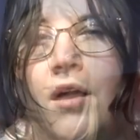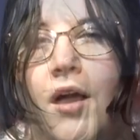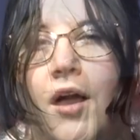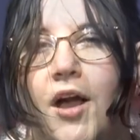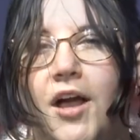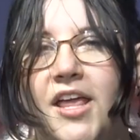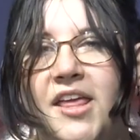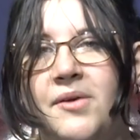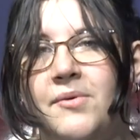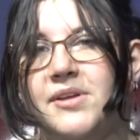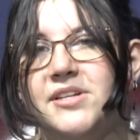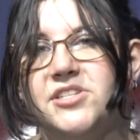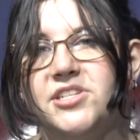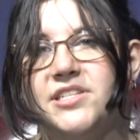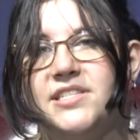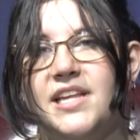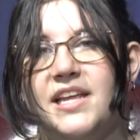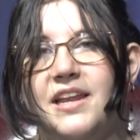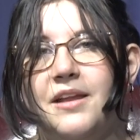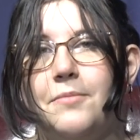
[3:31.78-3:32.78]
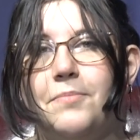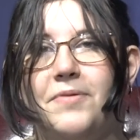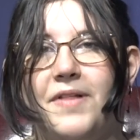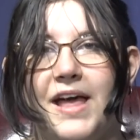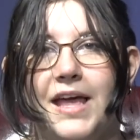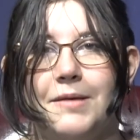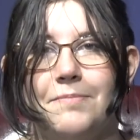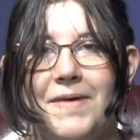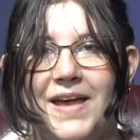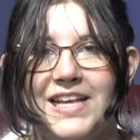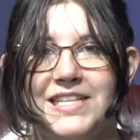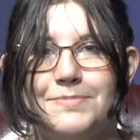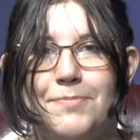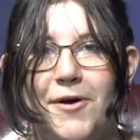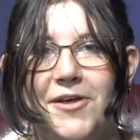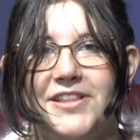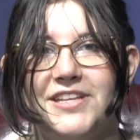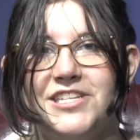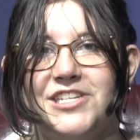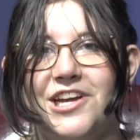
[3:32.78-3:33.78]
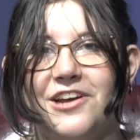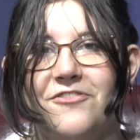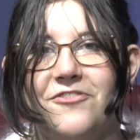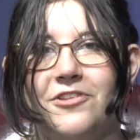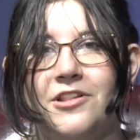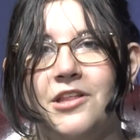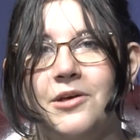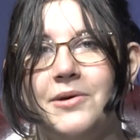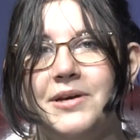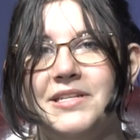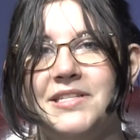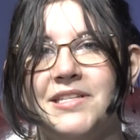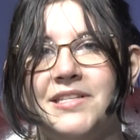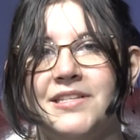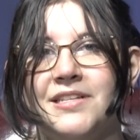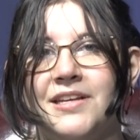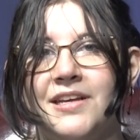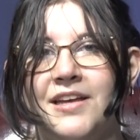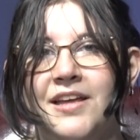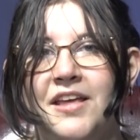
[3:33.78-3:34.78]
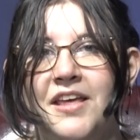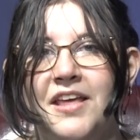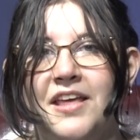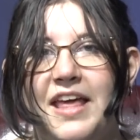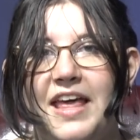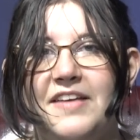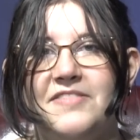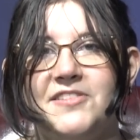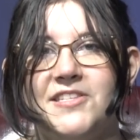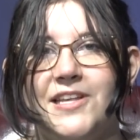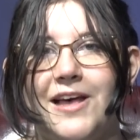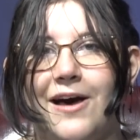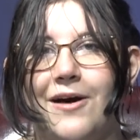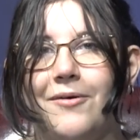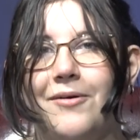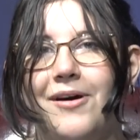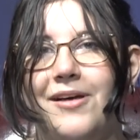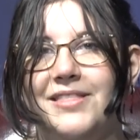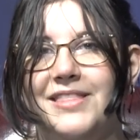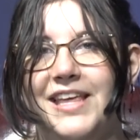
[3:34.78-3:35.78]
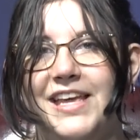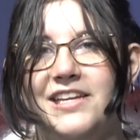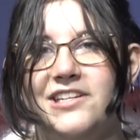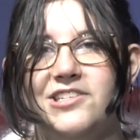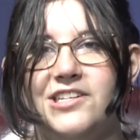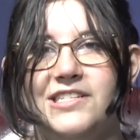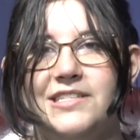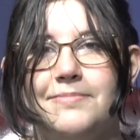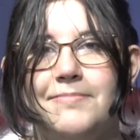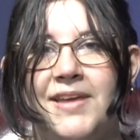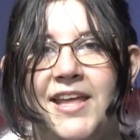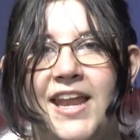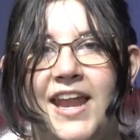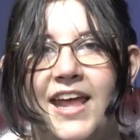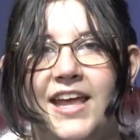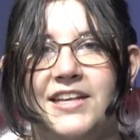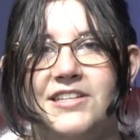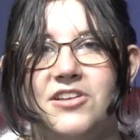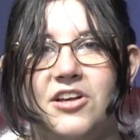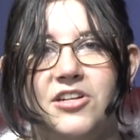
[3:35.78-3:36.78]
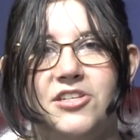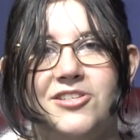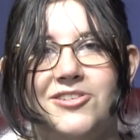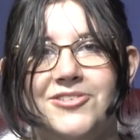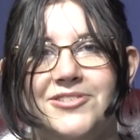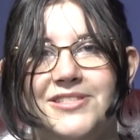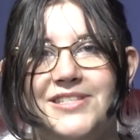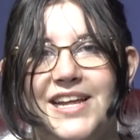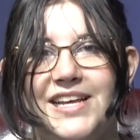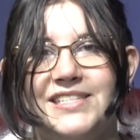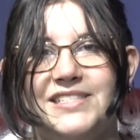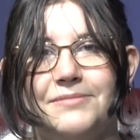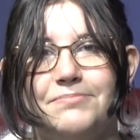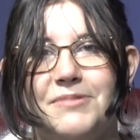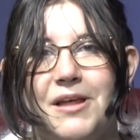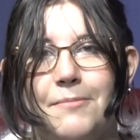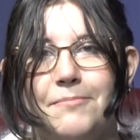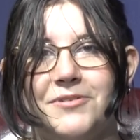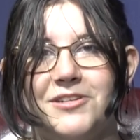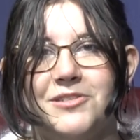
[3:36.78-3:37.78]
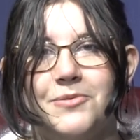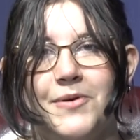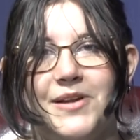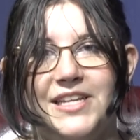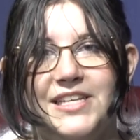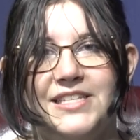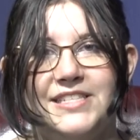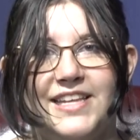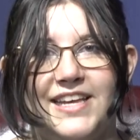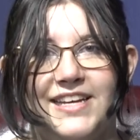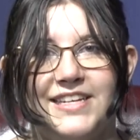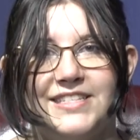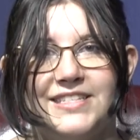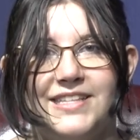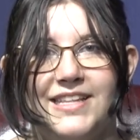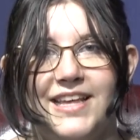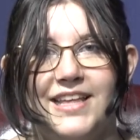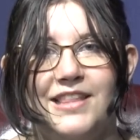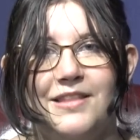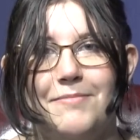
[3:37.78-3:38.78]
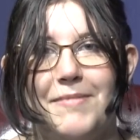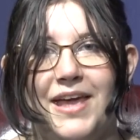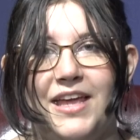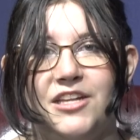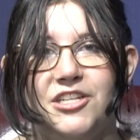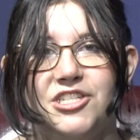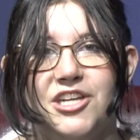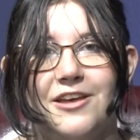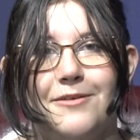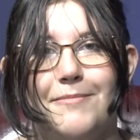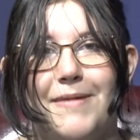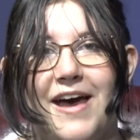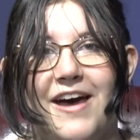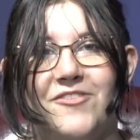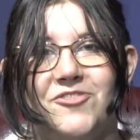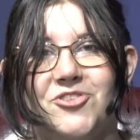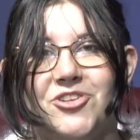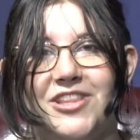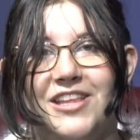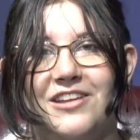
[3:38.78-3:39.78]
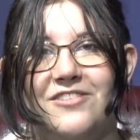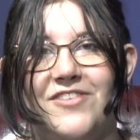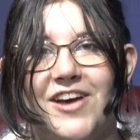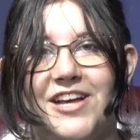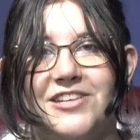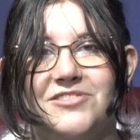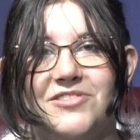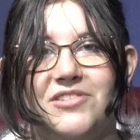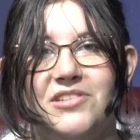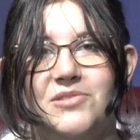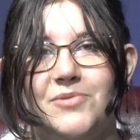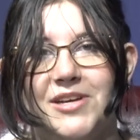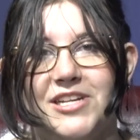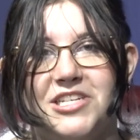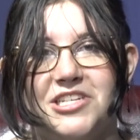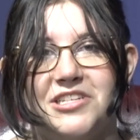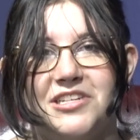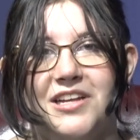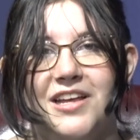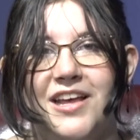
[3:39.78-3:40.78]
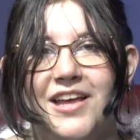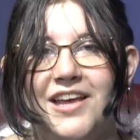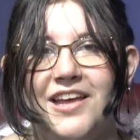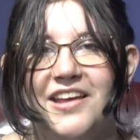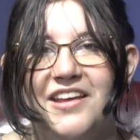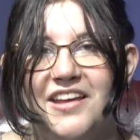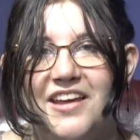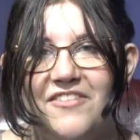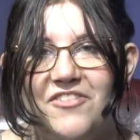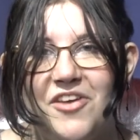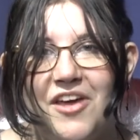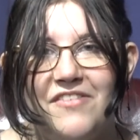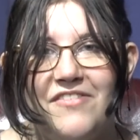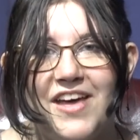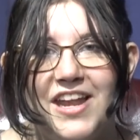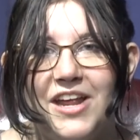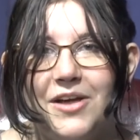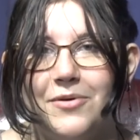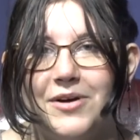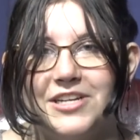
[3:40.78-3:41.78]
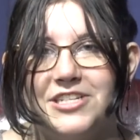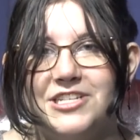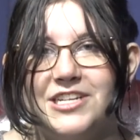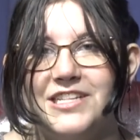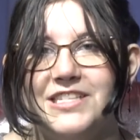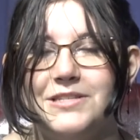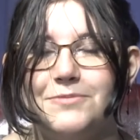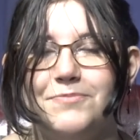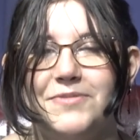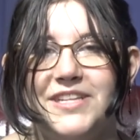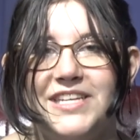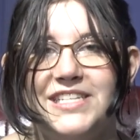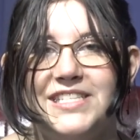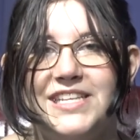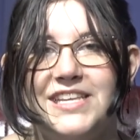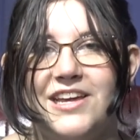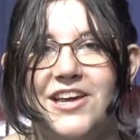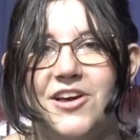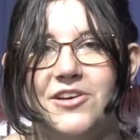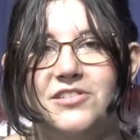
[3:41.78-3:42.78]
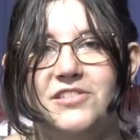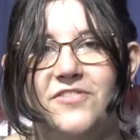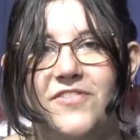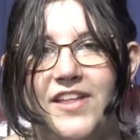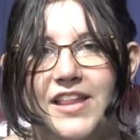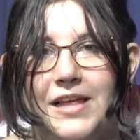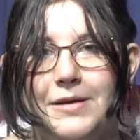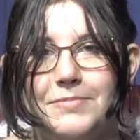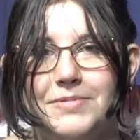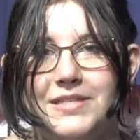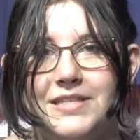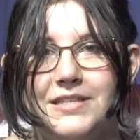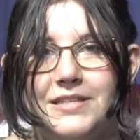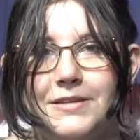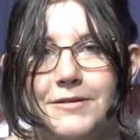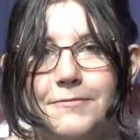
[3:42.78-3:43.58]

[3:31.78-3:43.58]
Are you interested in playing baseball this year for Lewis? If so, the interest meeting is on Tuesday, September 26th in the main gym after the advisory switch. If you have any questions, please see Coach Phillips.